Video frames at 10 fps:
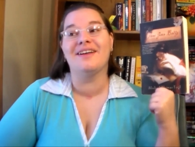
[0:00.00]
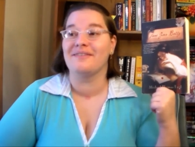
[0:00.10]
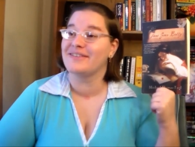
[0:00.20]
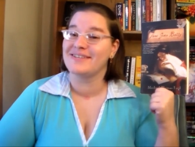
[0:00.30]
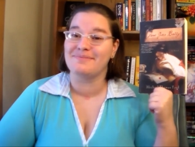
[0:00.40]

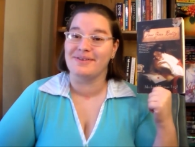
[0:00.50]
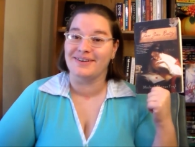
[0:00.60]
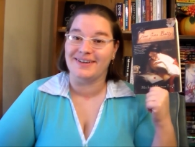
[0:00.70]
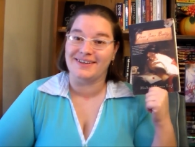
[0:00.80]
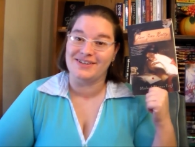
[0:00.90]
love this
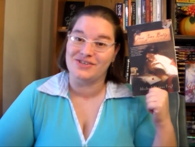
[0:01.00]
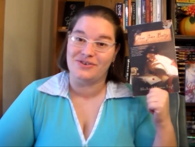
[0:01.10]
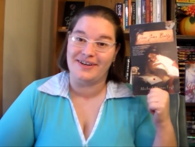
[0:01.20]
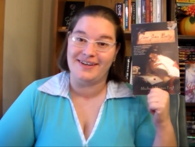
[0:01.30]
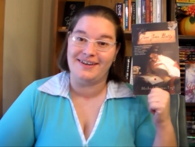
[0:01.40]
book and
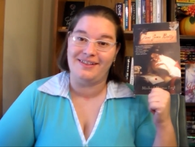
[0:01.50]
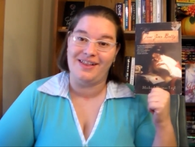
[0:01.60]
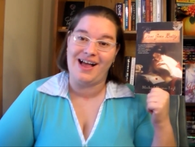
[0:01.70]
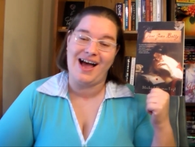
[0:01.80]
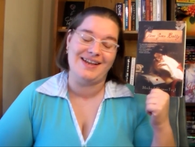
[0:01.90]
enjoy it a
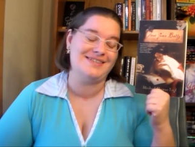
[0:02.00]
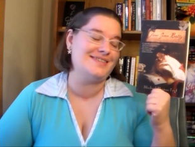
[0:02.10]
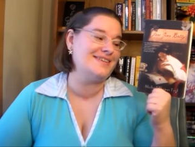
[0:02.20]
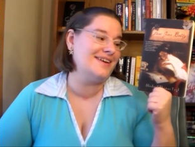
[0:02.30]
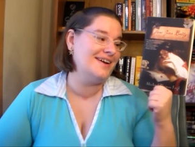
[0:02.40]
lot.
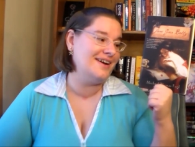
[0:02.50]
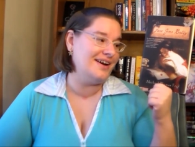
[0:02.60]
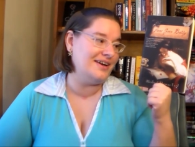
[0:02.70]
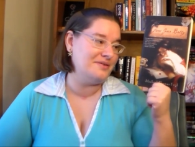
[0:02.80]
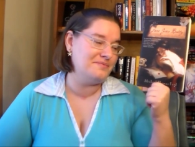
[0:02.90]

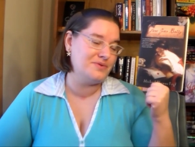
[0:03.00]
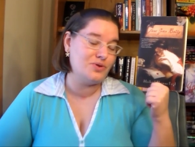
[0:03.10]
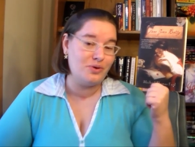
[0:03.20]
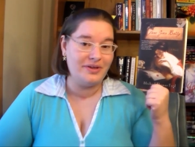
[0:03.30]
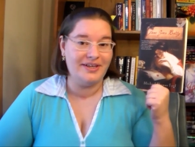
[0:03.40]
I'm
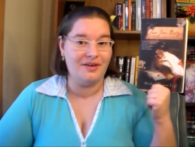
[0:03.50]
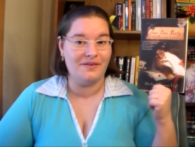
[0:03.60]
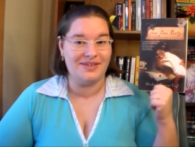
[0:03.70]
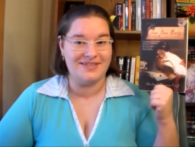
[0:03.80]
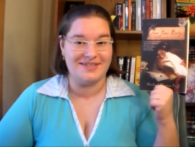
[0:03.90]
totally
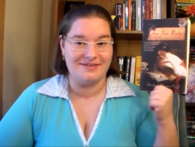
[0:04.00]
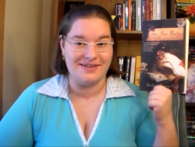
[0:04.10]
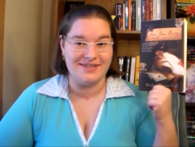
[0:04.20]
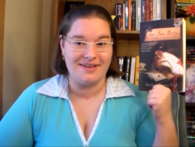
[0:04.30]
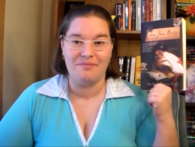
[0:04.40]
loving this
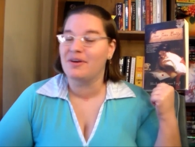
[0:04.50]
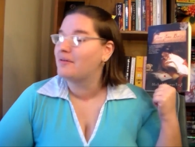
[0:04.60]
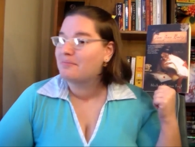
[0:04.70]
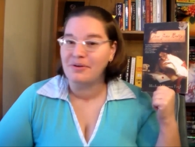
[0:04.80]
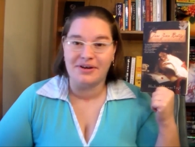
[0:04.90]
series. I'm
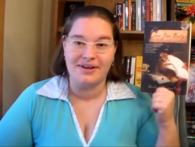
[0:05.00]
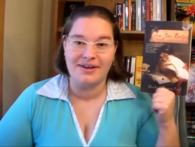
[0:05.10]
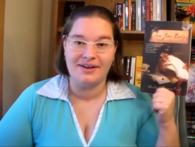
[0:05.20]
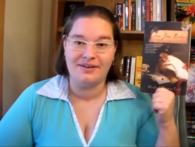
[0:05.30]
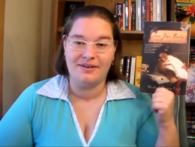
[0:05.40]

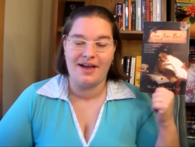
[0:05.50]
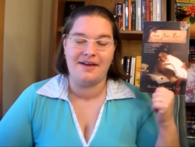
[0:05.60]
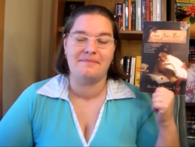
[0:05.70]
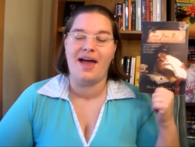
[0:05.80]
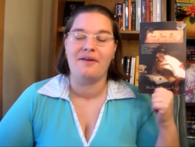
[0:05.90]

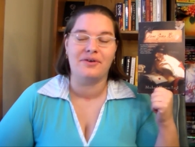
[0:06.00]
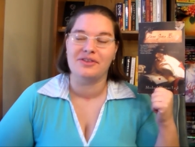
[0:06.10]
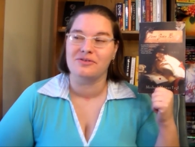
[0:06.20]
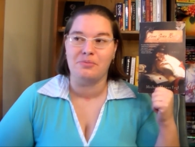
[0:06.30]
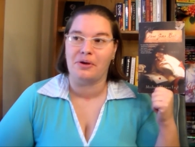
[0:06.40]

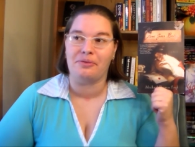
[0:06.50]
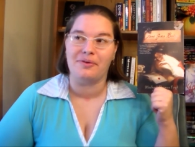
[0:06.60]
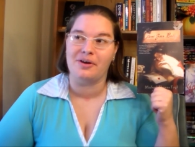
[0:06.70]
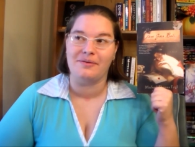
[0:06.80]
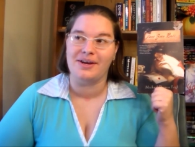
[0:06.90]
halfway through book
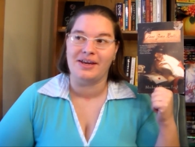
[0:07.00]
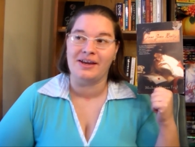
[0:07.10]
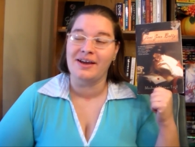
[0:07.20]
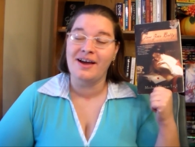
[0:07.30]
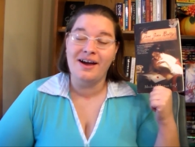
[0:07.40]
3
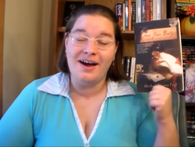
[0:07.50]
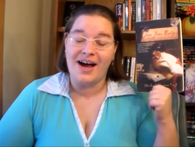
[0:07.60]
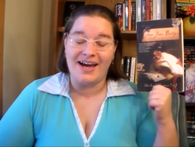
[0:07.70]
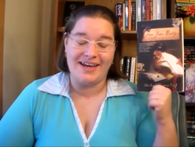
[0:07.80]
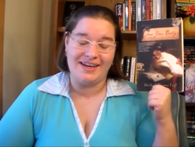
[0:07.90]
already.
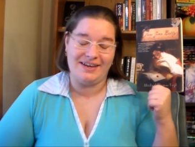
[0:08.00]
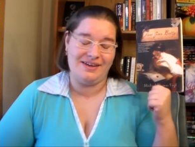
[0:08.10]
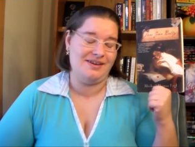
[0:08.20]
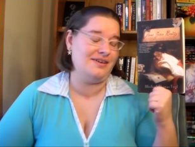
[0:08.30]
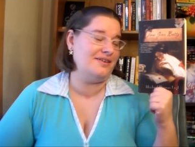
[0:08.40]

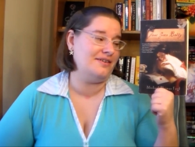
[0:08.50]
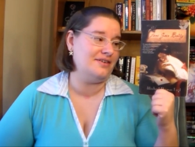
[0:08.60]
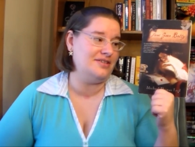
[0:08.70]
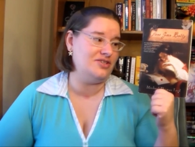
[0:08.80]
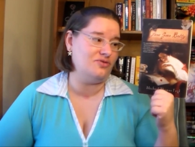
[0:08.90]
I
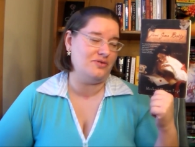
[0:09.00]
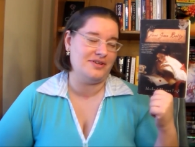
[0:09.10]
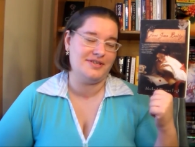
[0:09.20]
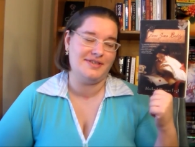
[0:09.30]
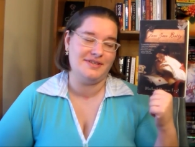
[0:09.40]

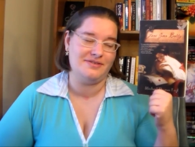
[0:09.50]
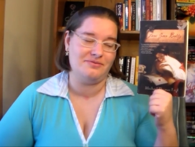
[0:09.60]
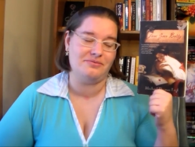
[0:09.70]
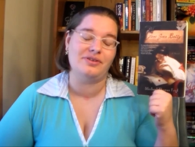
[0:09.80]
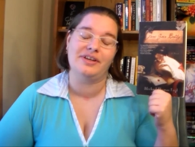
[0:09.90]
adore it. These
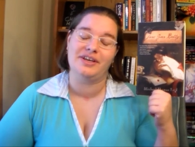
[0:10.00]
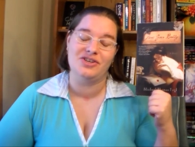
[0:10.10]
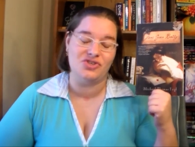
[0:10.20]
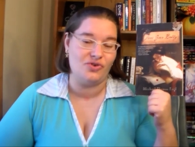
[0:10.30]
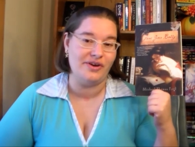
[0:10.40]
are really
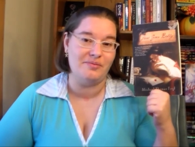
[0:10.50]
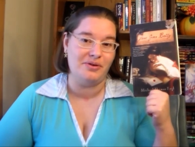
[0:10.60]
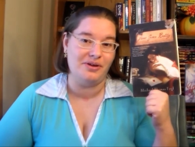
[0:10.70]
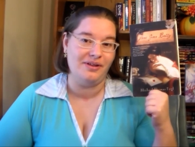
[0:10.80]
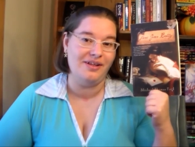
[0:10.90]

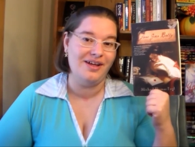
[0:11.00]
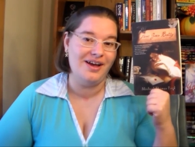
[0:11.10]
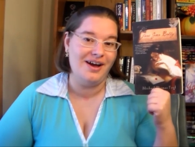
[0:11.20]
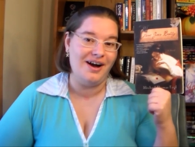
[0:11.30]
enjoyable.